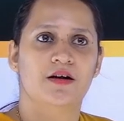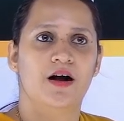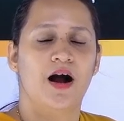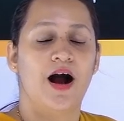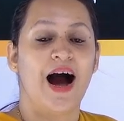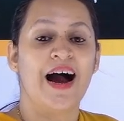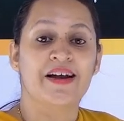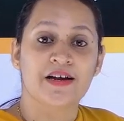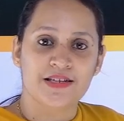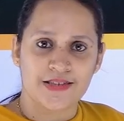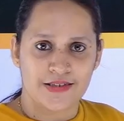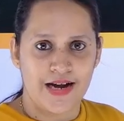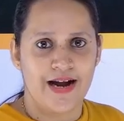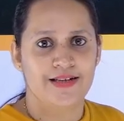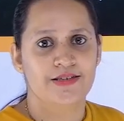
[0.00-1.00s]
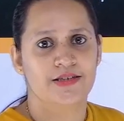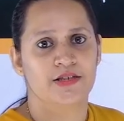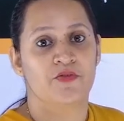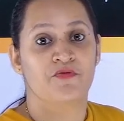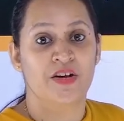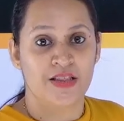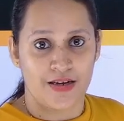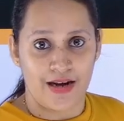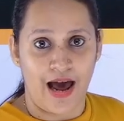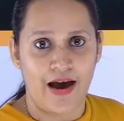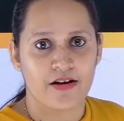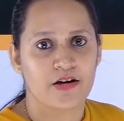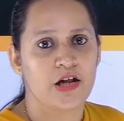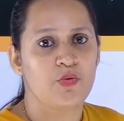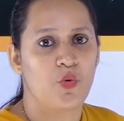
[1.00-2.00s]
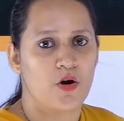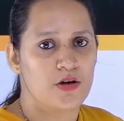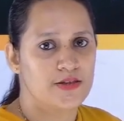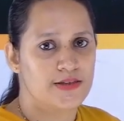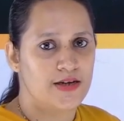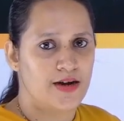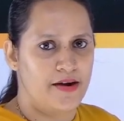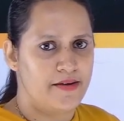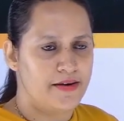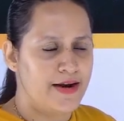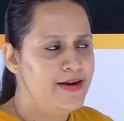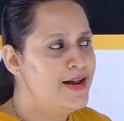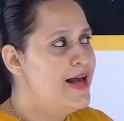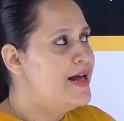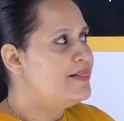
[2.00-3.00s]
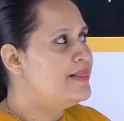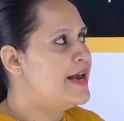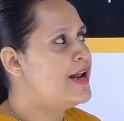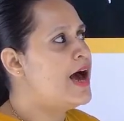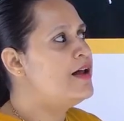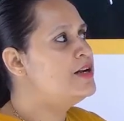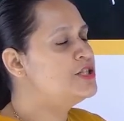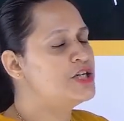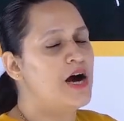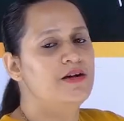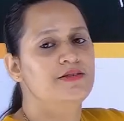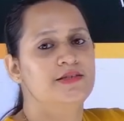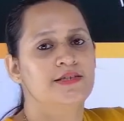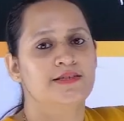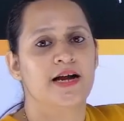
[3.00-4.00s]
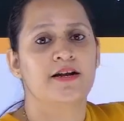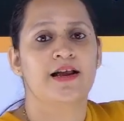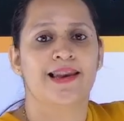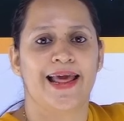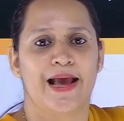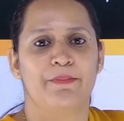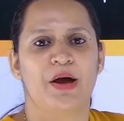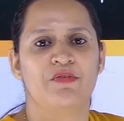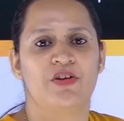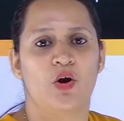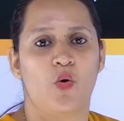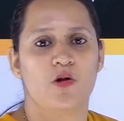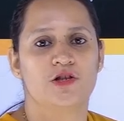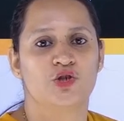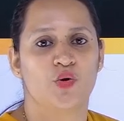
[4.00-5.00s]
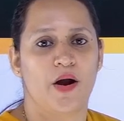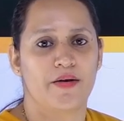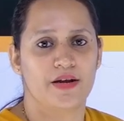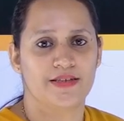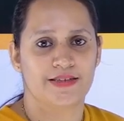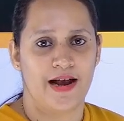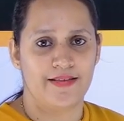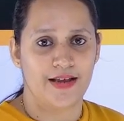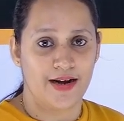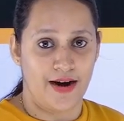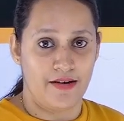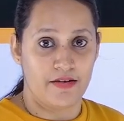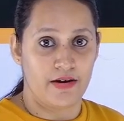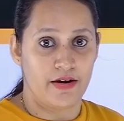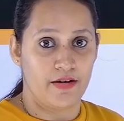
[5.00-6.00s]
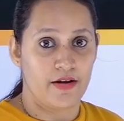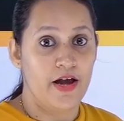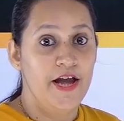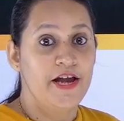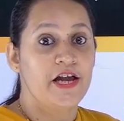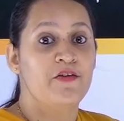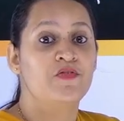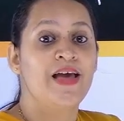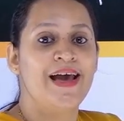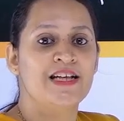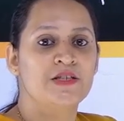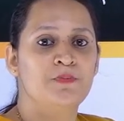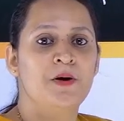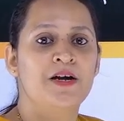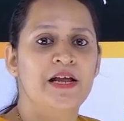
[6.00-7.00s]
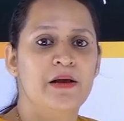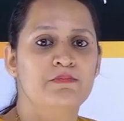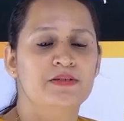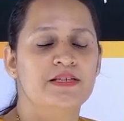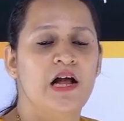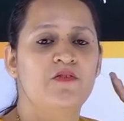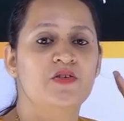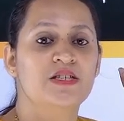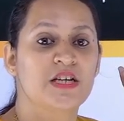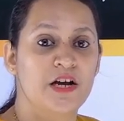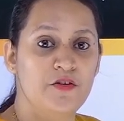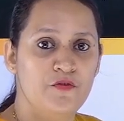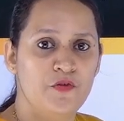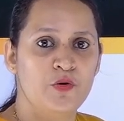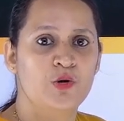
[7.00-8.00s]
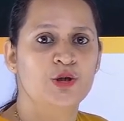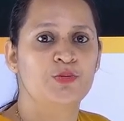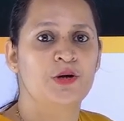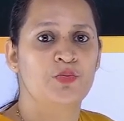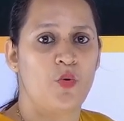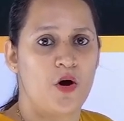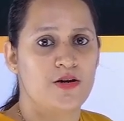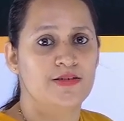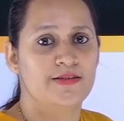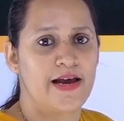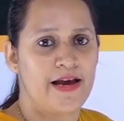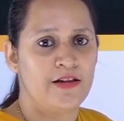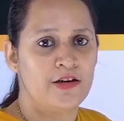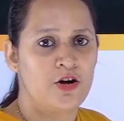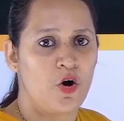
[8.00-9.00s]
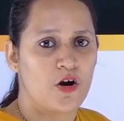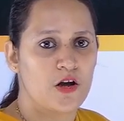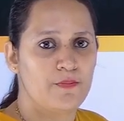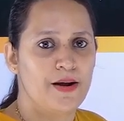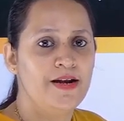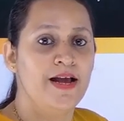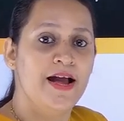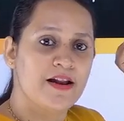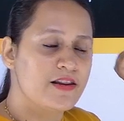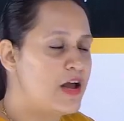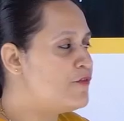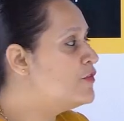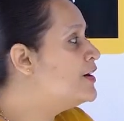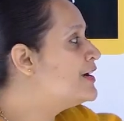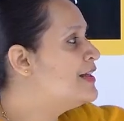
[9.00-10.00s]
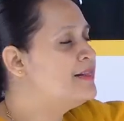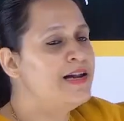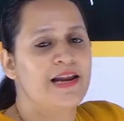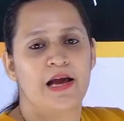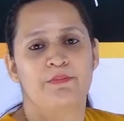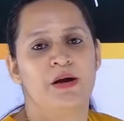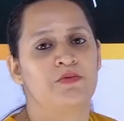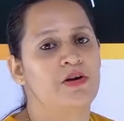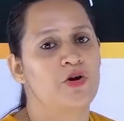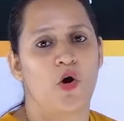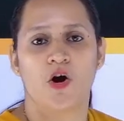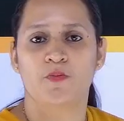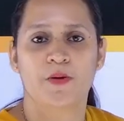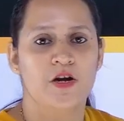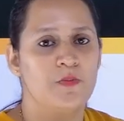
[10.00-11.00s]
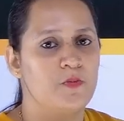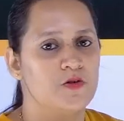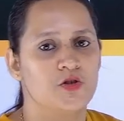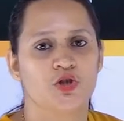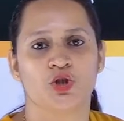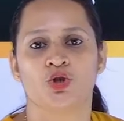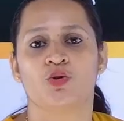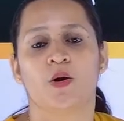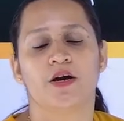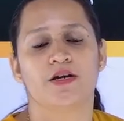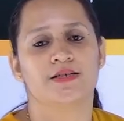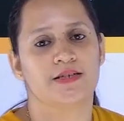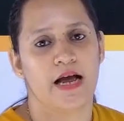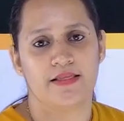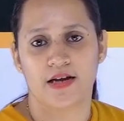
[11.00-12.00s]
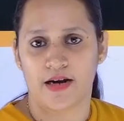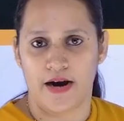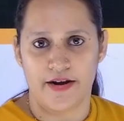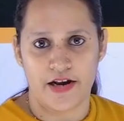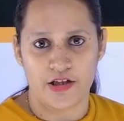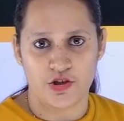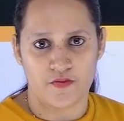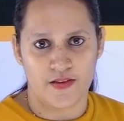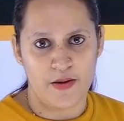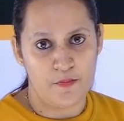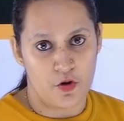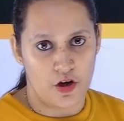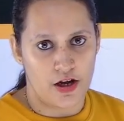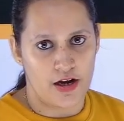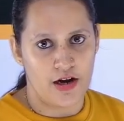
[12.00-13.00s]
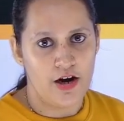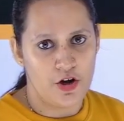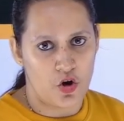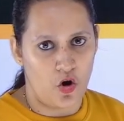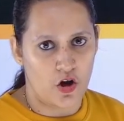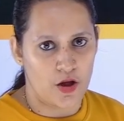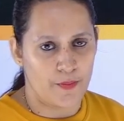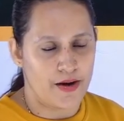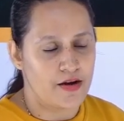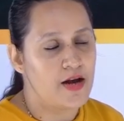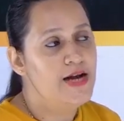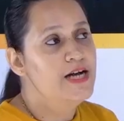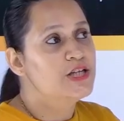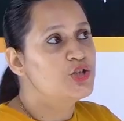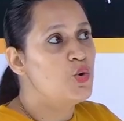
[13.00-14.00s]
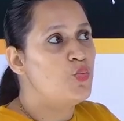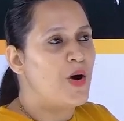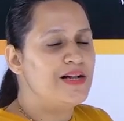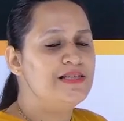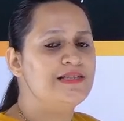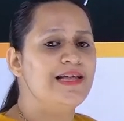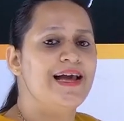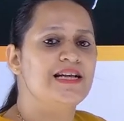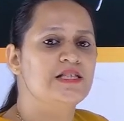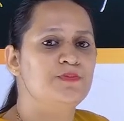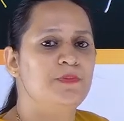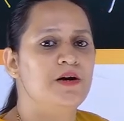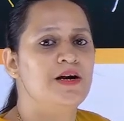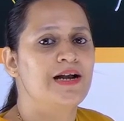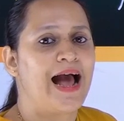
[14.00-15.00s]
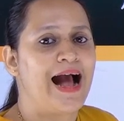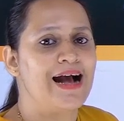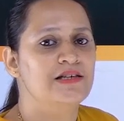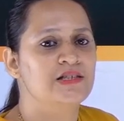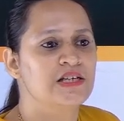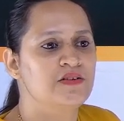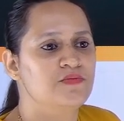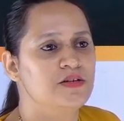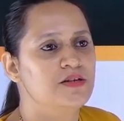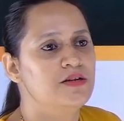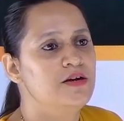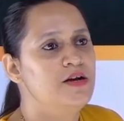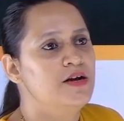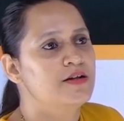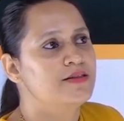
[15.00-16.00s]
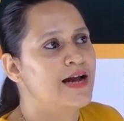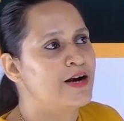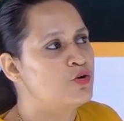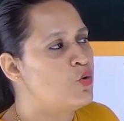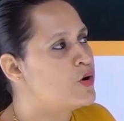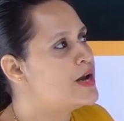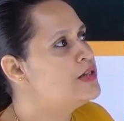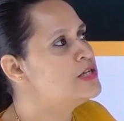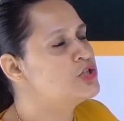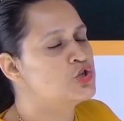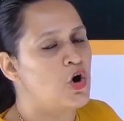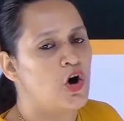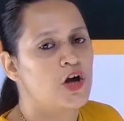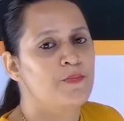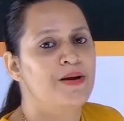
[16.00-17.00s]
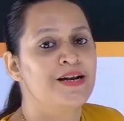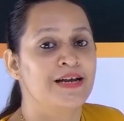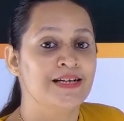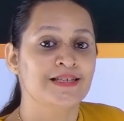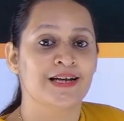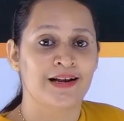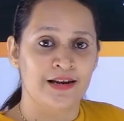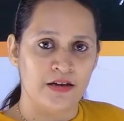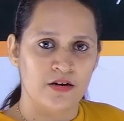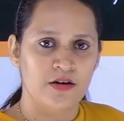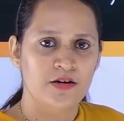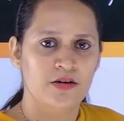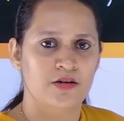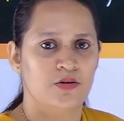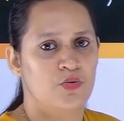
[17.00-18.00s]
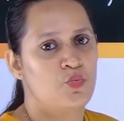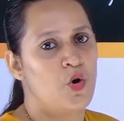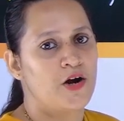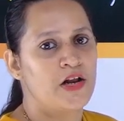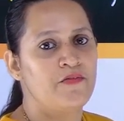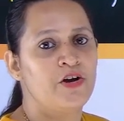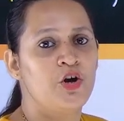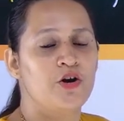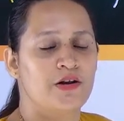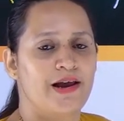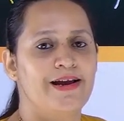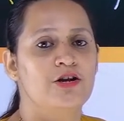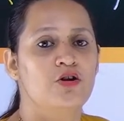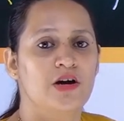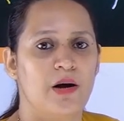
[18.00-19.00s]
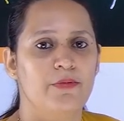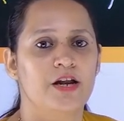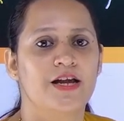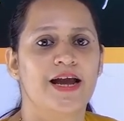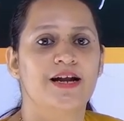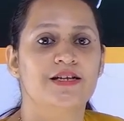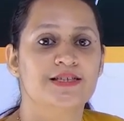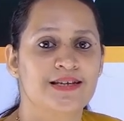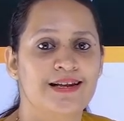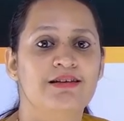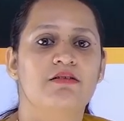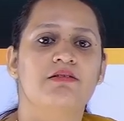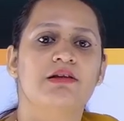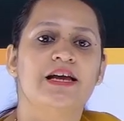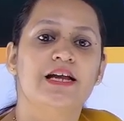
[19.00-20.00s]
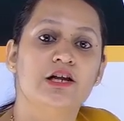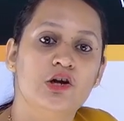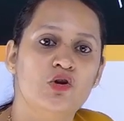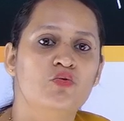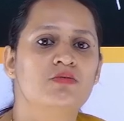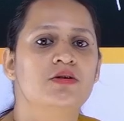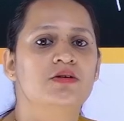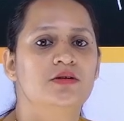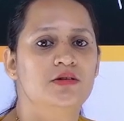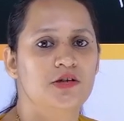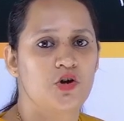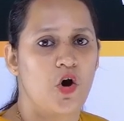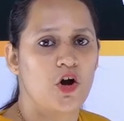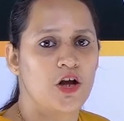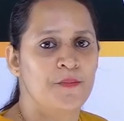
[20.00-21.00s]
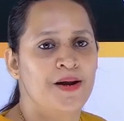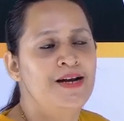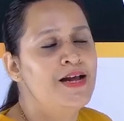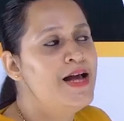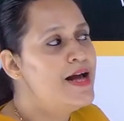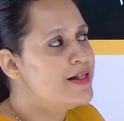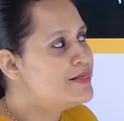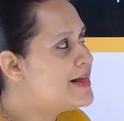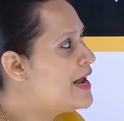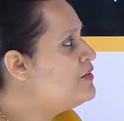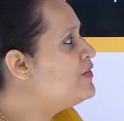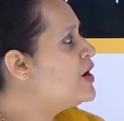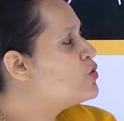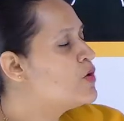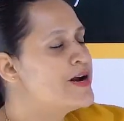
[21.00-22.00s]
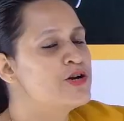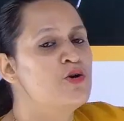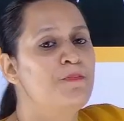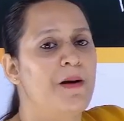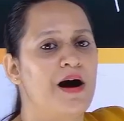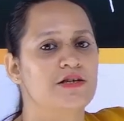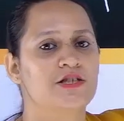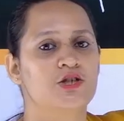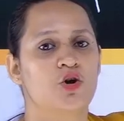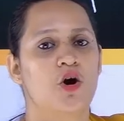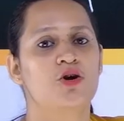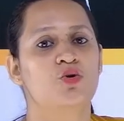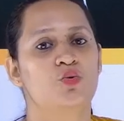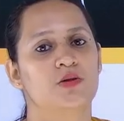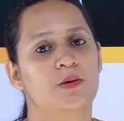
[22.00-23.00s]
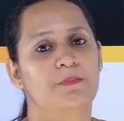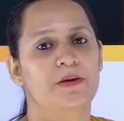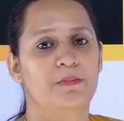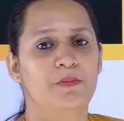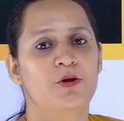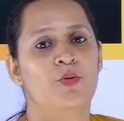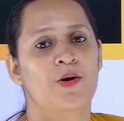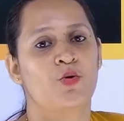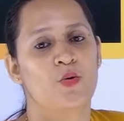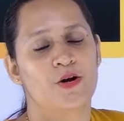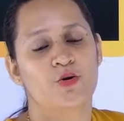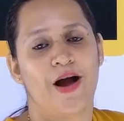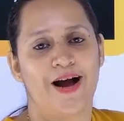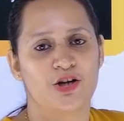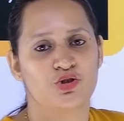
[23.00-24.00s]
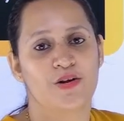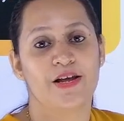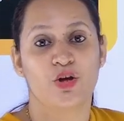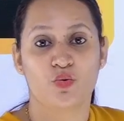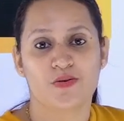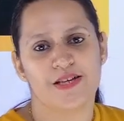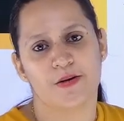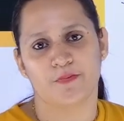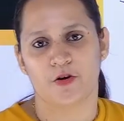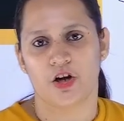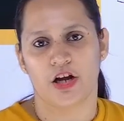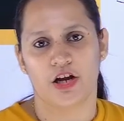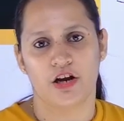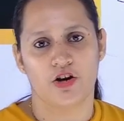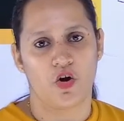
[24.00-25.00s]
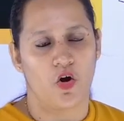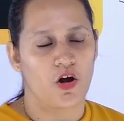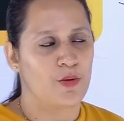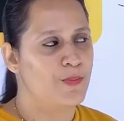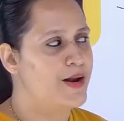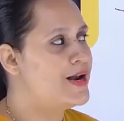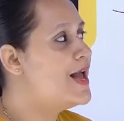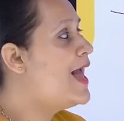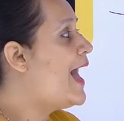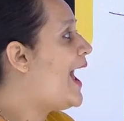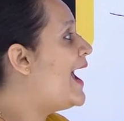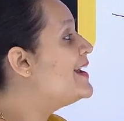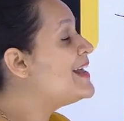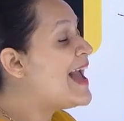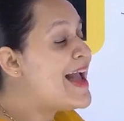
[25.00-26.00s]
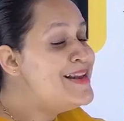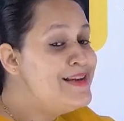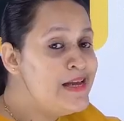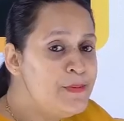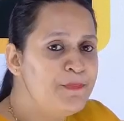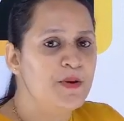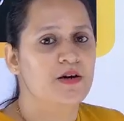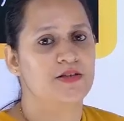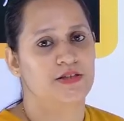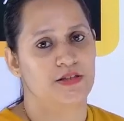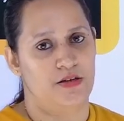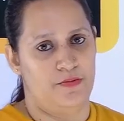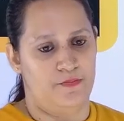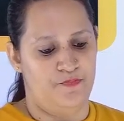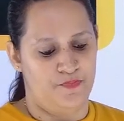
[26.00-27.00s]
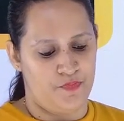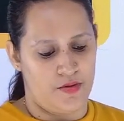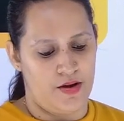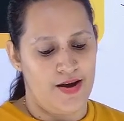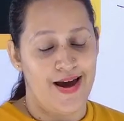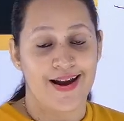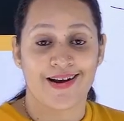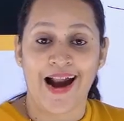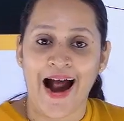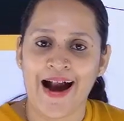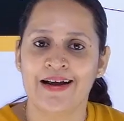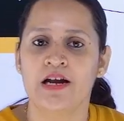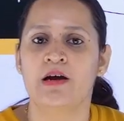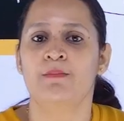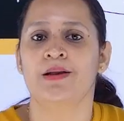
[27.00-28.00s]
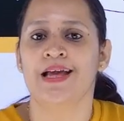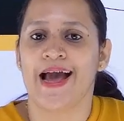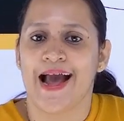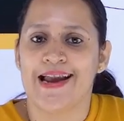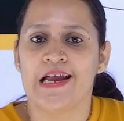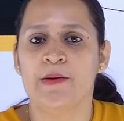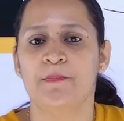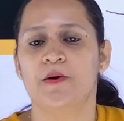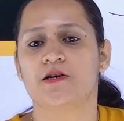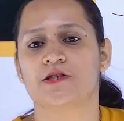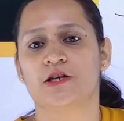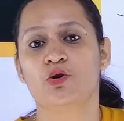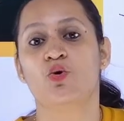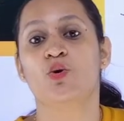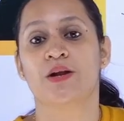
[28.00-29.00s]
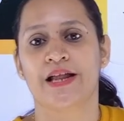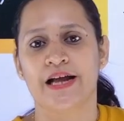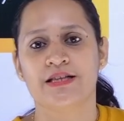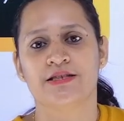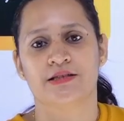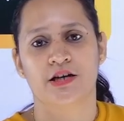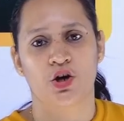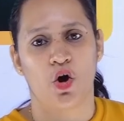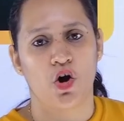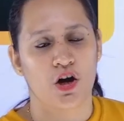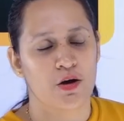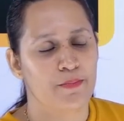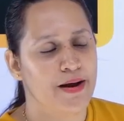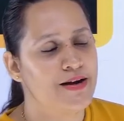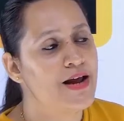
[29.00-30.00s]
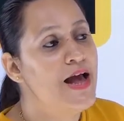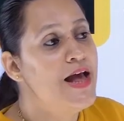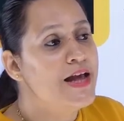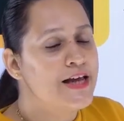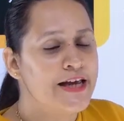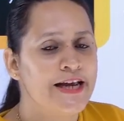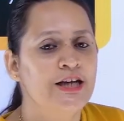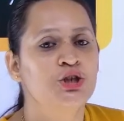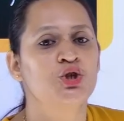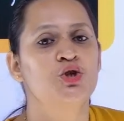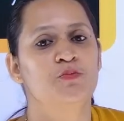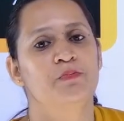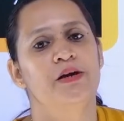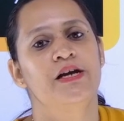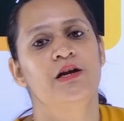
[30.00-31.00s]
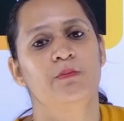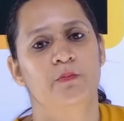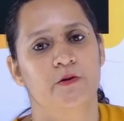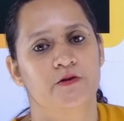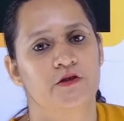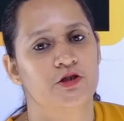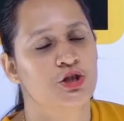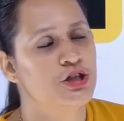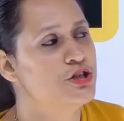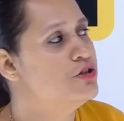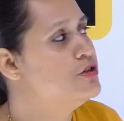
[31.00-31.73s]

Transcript: understands with clarity what is the content, there are chances that a layman will also understand the content. If the expert himself is confused with what is there in the document, definitely the layman will not be in a position to understand the contents of that particular document. So once the expert has given that, okay, this document is clear, whatever you're trying to communicate is clearly included in the document, then we are going to pass it on to the people who are going to actually use that particular document. And any person, randomly any person who reads the document, he should be in a position